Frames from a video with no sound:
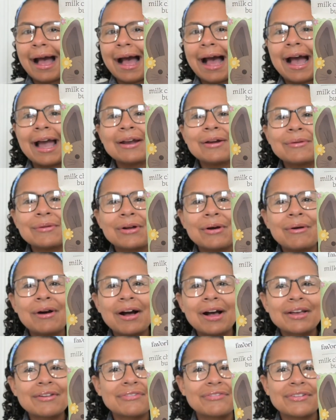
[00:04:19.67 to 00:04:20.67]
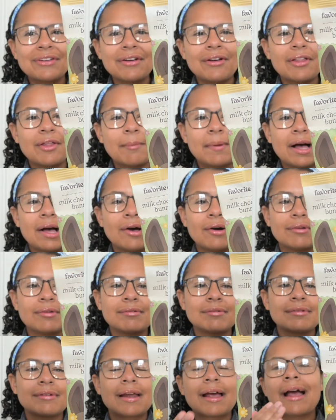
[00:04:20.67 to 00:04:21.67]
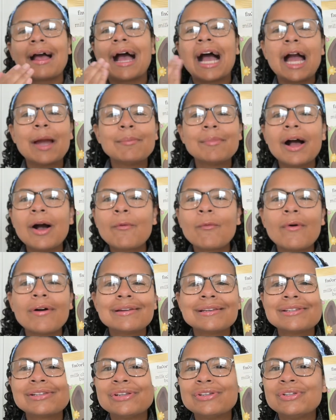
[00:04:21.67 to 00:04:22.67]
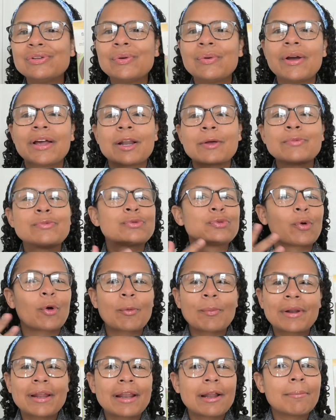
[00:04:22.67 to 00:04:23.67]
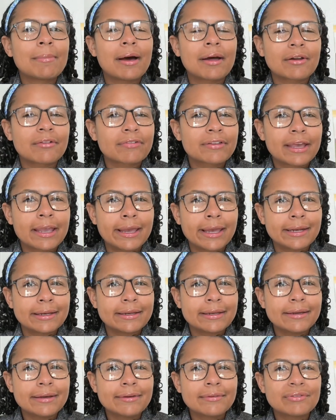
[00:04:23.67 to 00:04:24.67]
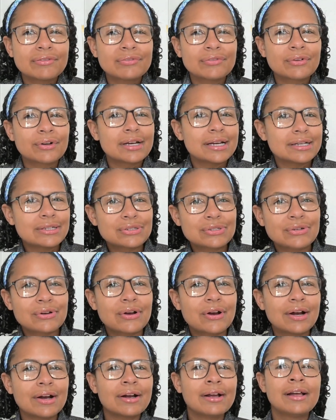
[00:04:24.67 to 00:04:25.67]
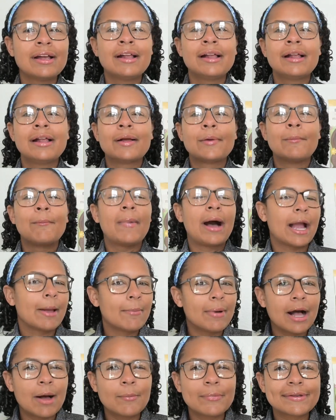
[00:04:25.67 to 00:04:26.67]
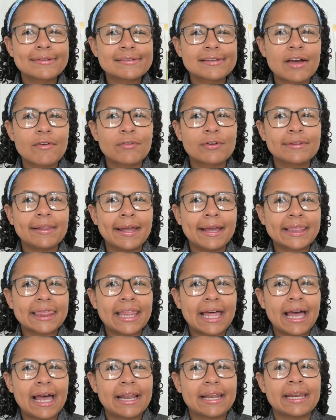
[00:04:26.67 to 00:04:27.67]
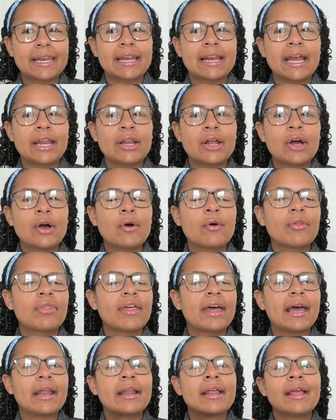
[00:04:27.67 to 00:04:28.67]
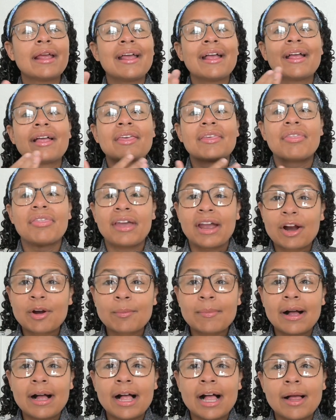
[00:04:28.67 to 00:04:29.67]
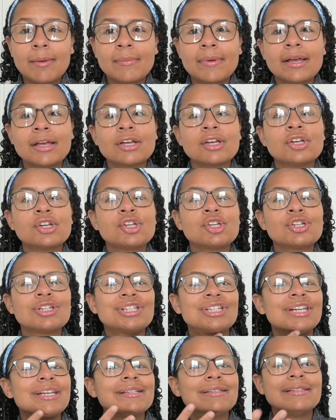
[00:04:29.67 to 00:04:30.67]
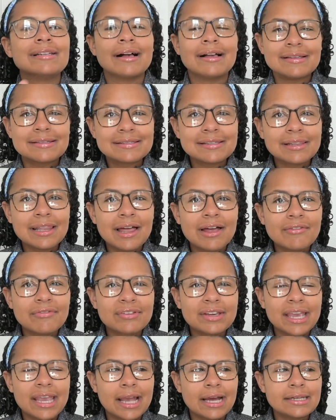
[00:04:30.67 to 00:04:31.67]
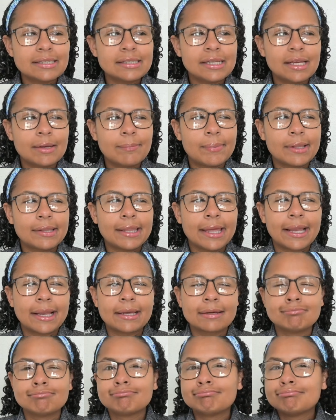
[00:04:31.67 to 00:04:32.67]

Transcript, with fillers: I don't know how I feel about, I'm not one to do an absorbent amount of candy for Easter. My mom was never like that. And I know that their mom, she does love candy, but like